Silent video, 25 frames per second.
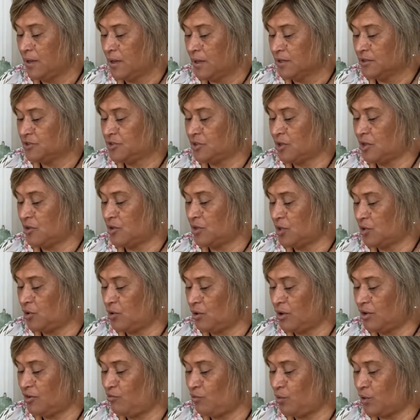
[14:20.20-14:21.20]
So the
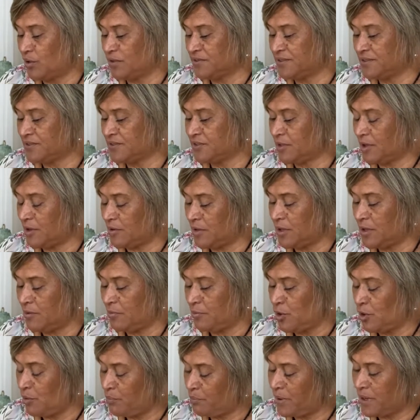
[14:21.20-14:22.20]
Nine of Wands, it's like,
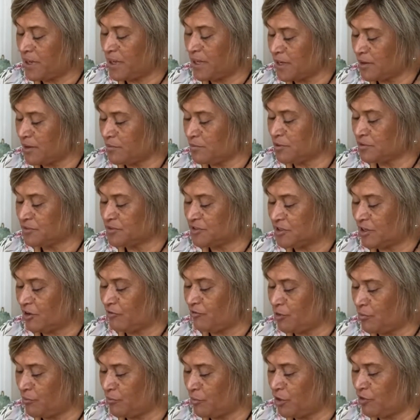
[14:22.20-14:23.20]
you're picking up your stuff,
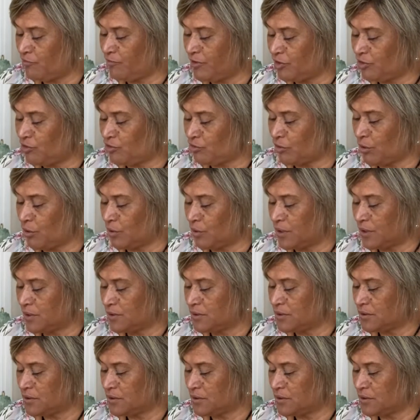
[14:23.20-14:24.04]
you're moving through it.